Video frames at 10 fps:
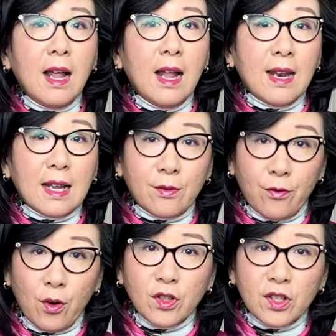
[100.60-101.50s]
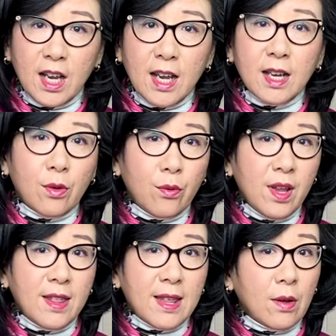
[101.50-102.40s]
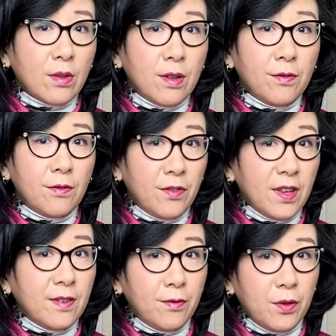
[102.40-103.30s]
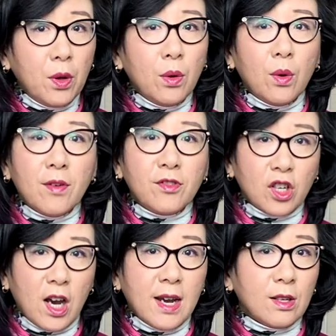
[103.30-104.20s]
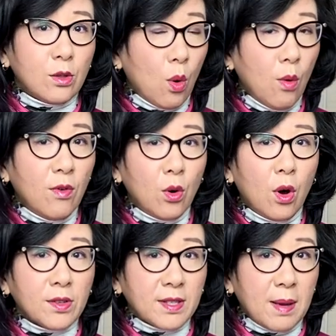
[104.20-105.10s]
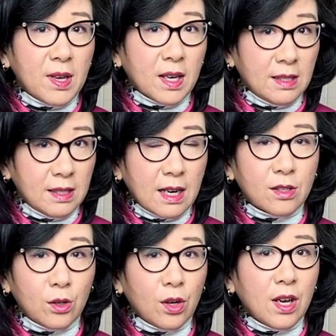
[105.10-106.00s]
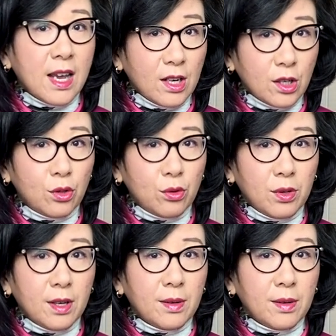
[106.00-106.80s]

let's first take a 3,000-feet view of China's overall semiconductor industry.